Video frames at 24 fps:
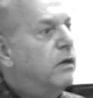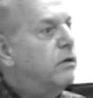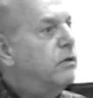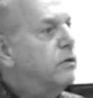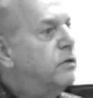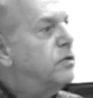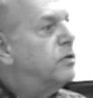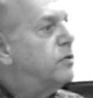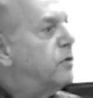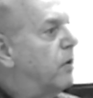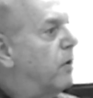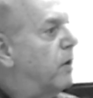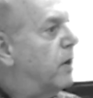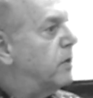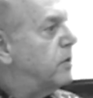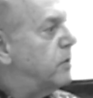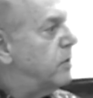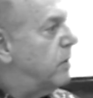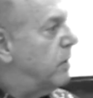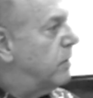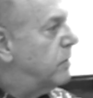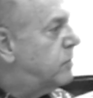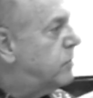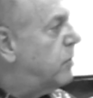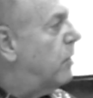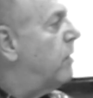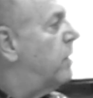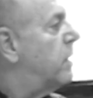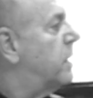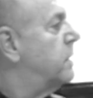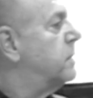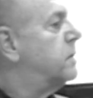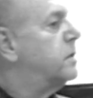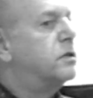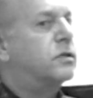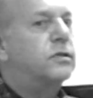You start
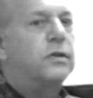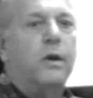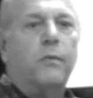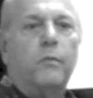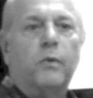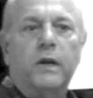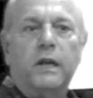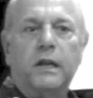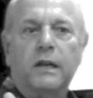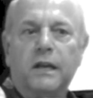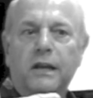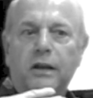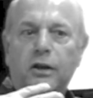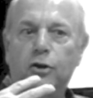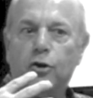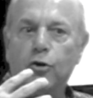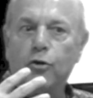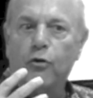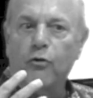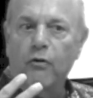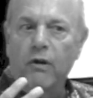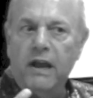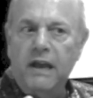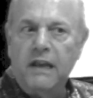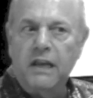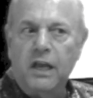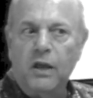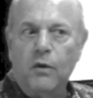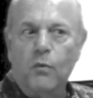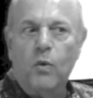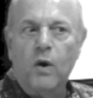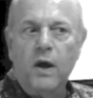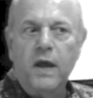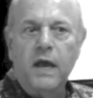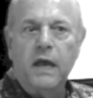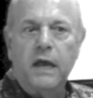talking to someone in a
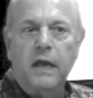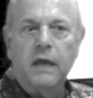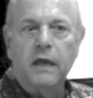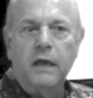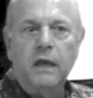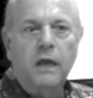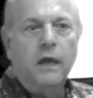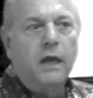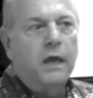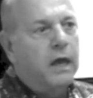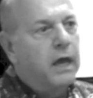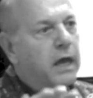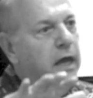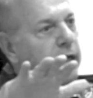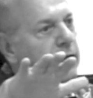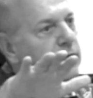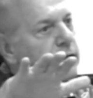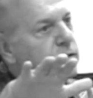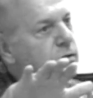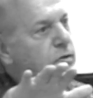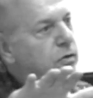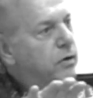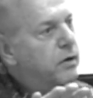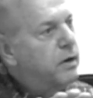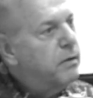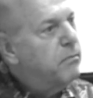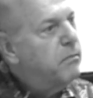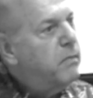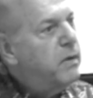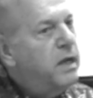degrading way, and it sort of